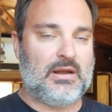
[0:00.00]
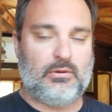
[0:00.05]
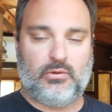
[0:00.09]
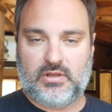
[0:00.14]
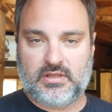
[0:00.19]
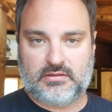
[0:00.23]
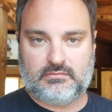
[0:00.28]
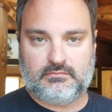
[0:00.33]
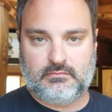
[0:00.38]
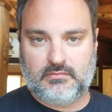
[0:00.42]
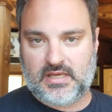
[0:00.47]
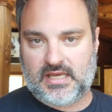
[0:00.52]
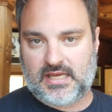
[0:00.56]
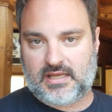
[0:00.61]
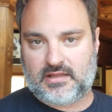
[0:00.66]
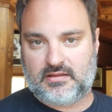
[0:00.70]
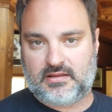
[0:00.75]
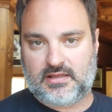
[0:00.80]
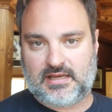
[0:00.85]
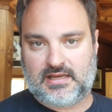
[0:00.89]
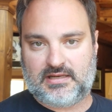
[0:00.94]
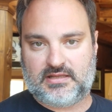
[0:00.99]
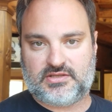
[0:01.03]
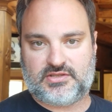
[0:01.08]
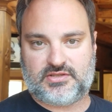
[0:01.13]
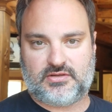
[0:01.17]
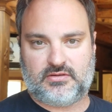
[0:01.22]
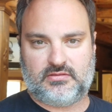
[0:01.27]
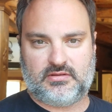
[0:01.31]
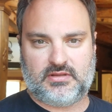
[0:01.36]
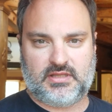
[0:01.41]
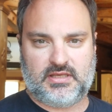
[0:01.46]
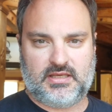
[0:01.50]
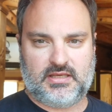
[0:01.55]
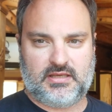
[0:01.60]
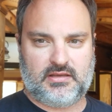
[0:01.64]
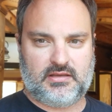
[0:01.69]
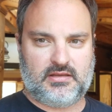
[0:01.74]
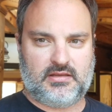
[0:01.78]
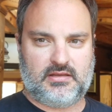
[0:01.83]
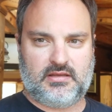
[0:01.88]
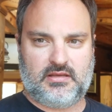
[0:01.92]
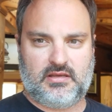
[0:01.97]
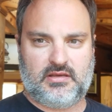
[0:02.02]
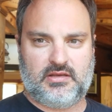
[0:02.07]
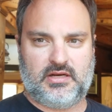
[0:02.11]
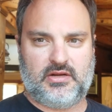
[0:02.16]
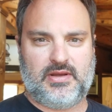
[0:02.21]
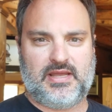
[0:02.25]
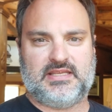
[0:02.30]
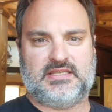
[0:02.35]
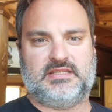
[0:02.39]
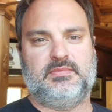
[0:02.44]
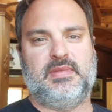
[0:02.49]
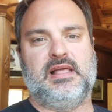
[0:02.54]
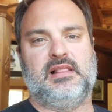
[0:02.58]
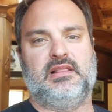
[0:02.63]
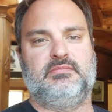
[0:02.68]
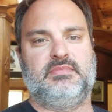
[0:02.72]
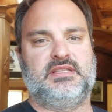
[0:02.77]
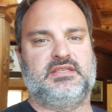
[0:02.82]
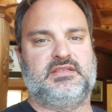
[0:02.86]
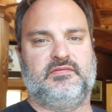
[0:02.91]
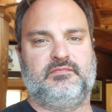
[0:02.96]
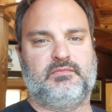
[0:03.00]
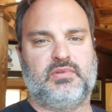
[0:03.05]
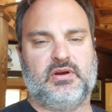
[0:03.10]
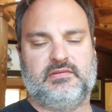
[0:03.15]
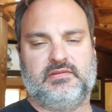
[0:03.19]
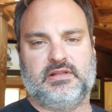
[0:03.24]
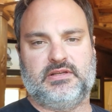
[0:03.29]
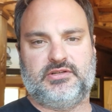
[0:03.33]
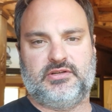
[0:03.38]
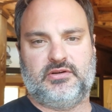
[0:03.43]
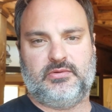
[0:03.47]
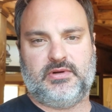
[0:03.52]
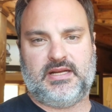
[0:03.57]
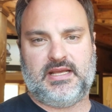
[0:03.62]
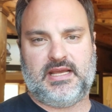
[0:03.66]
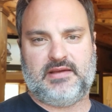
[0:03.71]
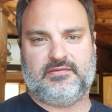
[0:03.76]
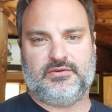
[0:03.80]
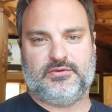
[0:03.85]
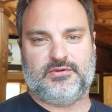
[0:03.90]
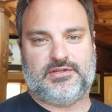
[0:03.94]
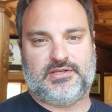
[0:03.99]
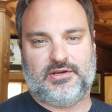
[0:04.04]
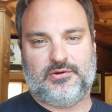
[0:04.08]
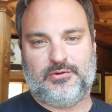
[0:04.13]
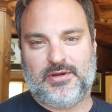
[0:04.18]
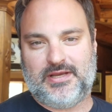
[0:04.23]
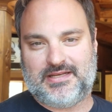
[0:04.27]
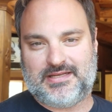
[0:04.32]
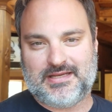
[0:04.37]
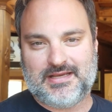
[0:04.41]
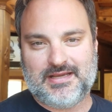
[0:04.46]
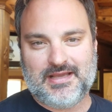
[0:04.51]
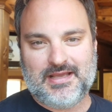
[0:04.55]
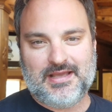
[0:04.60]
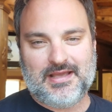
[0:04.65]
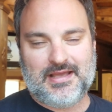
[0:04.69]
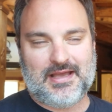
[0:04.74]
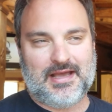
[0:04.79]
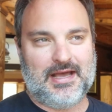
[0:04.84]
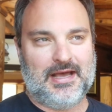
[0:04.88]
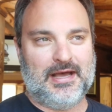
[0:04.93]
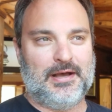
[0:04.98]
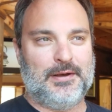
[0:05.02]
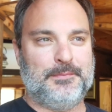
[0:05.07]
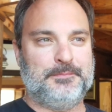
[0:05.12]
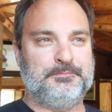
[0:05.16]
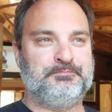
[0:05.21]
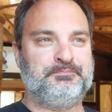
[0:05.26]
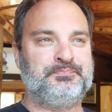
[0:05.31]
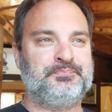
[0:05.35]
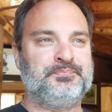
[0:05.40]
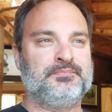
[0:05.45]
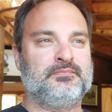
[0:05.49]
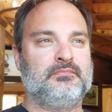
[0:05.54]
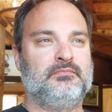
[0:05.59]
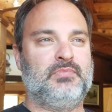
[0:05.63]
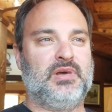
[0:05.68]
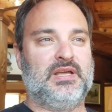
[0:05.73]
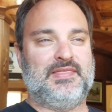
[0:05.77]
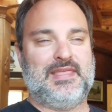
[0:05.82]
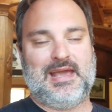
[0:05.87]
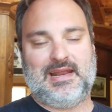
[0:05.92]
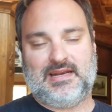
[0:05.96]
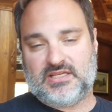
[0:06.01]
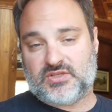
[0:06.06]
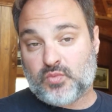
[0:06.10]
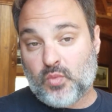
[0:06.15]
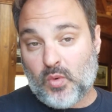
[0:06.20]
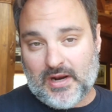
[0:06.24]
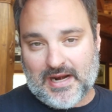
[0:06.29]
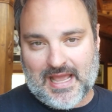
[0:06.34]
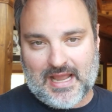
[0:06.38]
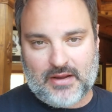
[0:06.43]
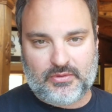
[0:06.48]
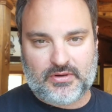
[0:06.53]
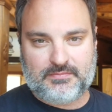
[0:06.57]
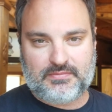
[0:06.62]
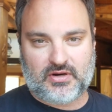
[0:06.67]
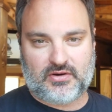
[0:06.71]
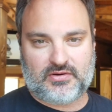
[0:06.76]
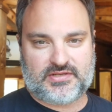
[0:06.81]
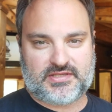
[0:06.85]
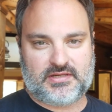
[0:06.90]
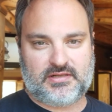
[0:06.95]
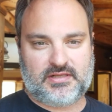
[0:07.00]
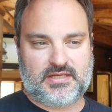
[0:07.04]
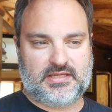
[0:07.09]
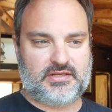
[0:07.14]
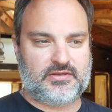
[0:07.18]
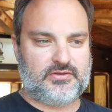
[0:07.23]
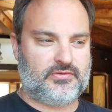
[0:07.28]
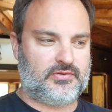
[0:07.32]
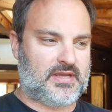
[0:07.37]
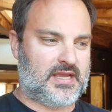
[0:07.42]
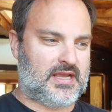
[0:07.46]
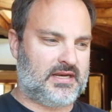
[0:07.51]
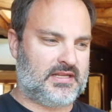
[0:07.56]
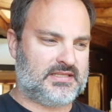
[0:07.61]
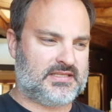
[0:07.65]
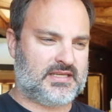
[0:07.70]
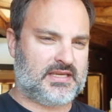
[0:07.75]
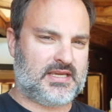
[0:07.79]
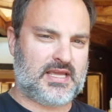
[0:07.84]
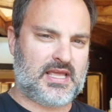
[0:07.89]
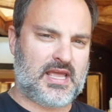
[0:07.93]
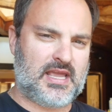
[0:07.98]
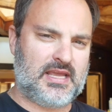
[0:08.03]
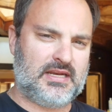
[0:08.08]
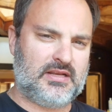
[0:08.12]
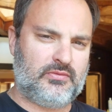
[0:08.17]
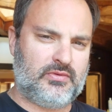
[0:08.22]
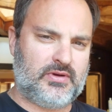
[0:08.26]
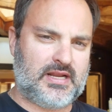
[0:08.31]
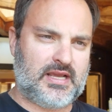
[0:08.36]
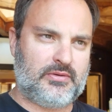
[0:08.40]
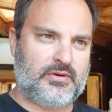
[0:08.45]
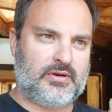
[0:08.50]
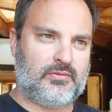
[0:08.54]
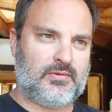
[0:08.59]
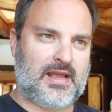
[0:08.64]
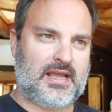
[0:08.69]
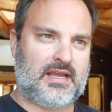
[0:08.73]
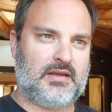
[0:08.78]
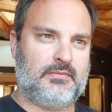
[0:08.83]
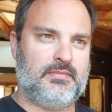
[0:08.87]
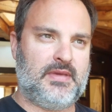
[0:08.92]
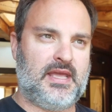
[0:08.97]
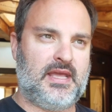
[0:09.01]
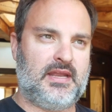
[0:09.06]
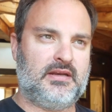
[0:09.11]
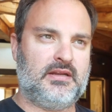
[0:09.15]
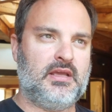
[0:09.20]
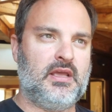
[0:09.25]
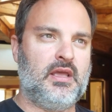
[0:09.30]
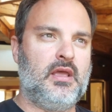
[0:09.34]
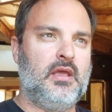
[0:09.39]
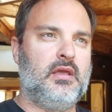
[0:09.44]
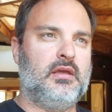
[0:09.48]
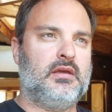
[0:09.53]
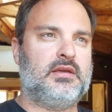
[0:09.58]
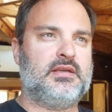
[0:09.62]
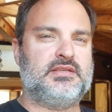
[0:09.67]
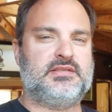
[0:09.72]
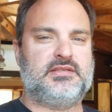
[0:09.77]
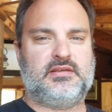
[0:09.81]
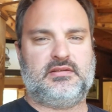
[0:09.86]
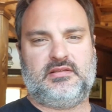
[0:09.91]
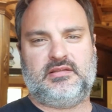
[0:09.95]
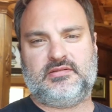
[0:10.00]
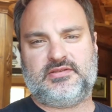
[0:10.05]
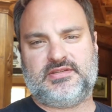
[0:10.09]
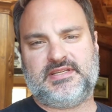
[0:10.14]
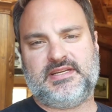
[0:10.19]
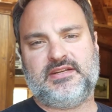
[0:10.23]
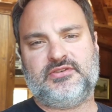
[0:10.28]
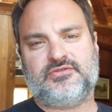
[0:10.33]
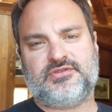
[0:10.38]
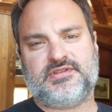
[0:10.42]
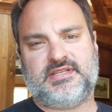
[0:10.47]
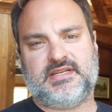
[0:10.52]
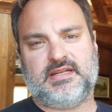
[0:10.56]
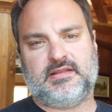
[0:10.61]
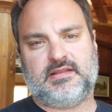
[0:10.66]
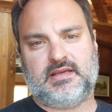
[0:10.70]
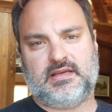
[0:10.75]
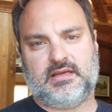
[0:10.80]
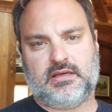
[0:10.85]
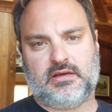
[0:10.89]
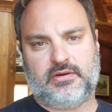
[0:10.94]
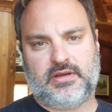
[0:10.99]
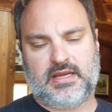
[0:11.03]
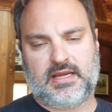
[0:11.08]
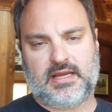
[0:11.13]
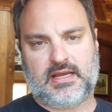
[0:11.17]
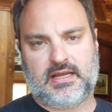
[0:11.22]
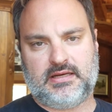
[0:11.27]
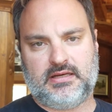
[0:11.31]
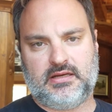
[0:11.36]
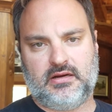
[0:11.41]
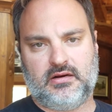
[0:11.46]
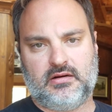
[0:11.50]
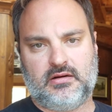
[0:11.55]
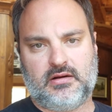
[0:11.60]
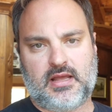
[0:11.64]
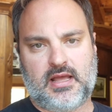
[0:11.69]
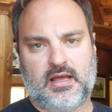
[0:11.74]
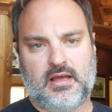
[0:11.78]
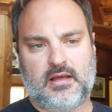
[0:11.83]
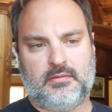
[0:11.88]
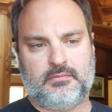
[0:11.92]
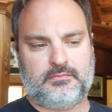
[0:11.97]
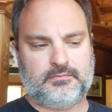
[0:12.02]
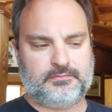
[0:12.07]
I will admit that is certainly, has some elements of privilege or what have you to it. But that is what I would personally do. And it's kind of what I would recommend, because there's an interesting thing going on here,